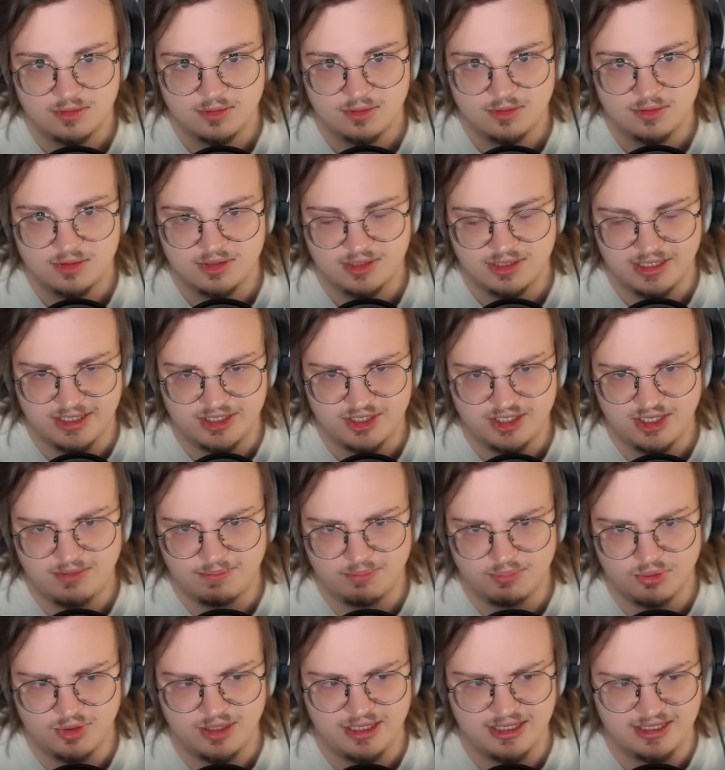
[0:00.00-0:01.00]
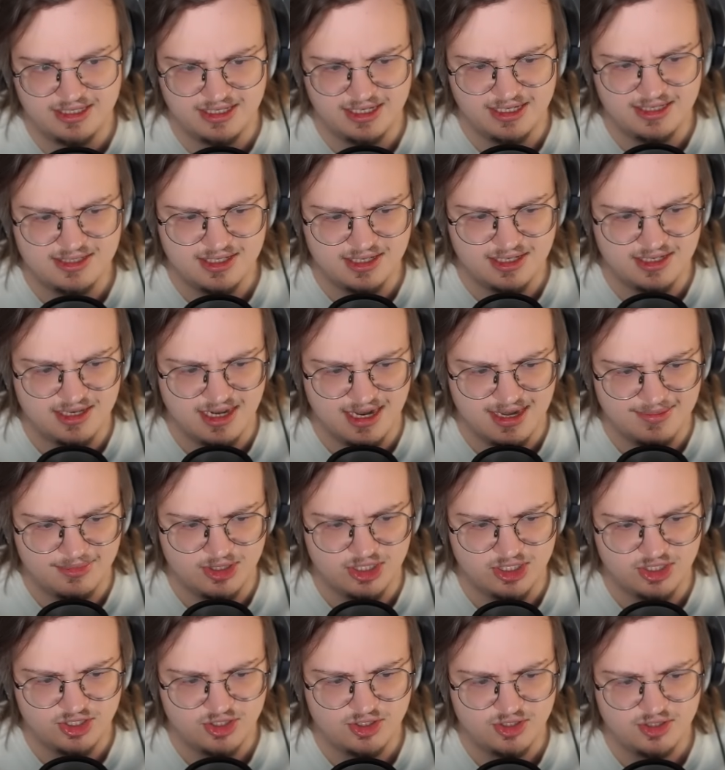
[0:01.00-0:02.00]
It's actually pretty decent
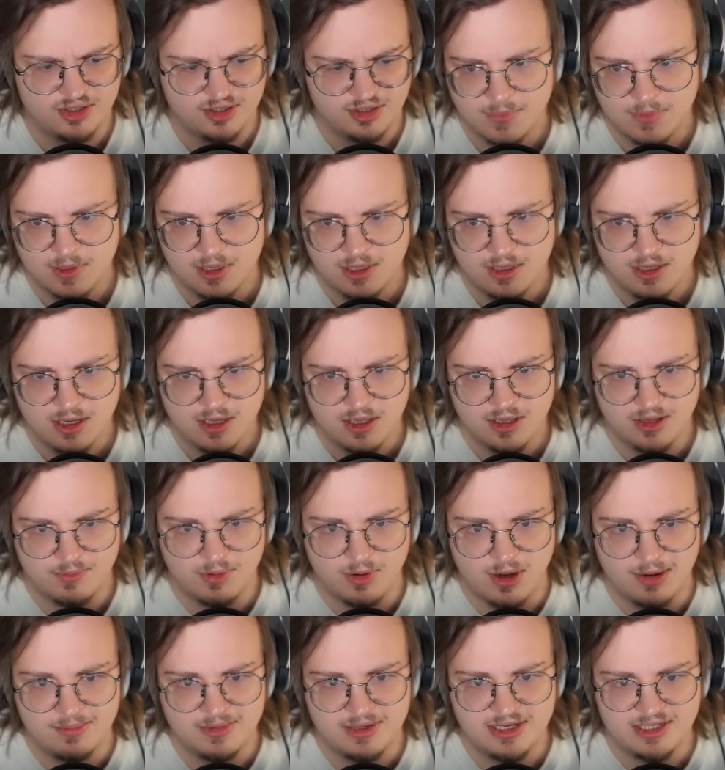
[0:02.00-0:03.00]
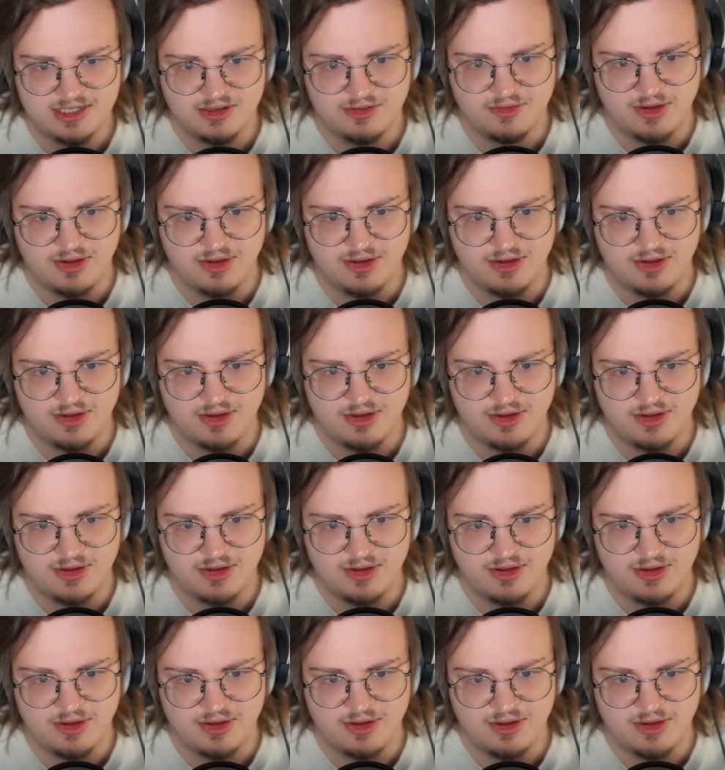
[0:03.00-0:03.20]
damage. The problem is if